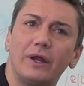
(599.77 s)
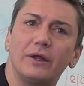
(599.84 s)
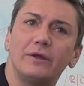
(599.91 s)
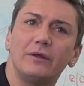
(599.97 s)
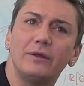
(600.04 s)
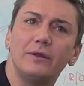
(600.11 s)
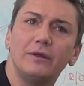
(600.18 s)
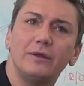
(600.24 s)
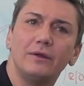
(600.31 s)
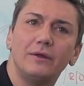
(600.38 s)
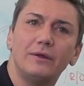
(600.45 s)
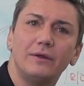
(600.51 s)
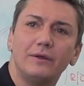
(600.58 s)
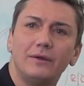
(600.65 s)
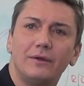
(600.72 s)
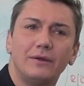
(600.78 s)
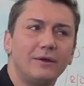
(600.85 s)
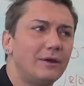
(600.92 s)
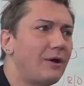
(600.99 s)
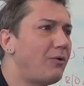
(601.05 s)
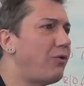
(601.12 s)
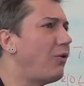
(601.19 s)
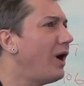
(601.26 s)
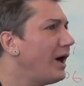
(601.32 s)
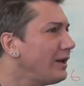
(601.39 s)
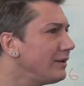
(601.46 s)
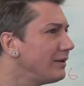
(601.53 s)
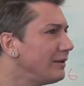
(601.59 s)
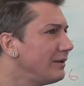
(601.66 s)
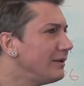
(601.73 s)
it.
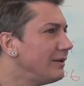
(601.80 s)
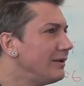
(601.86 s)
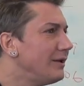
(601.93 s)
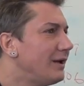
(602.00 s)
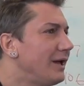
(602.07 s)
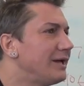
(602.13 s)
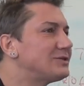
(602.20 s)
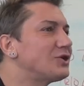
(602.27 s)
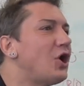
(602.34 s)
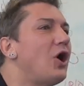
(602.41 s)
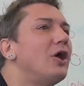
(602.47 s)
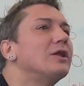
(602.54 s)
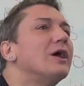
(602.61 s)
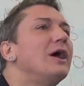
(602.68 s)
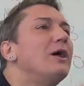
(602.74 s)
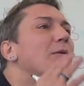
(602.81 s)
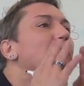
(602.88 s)
What? It's called